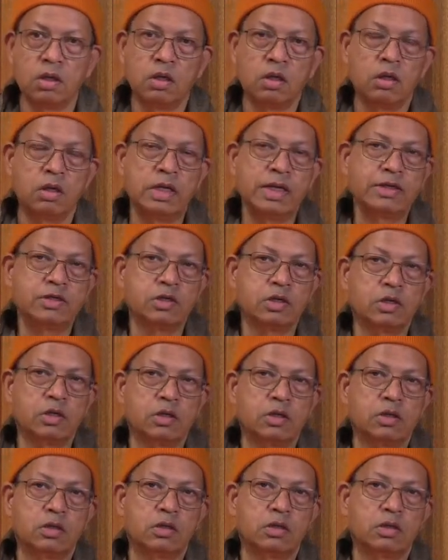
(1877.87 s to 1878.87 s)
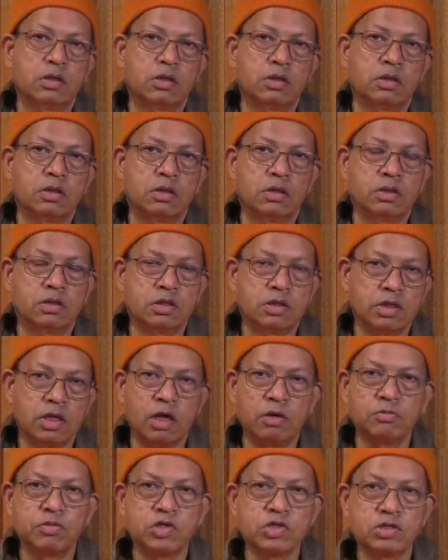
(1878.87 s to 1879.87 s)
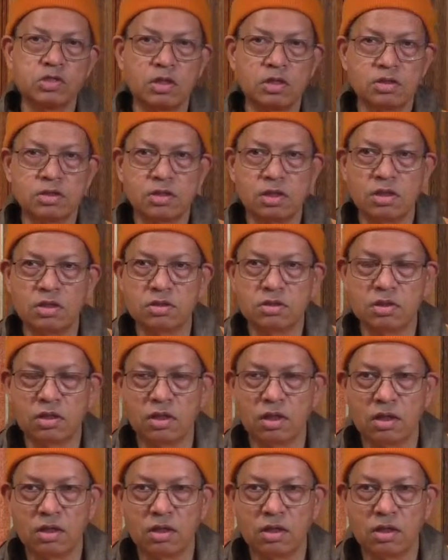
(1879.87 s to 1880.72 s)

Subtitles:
Later, Sri Ramakrishna says,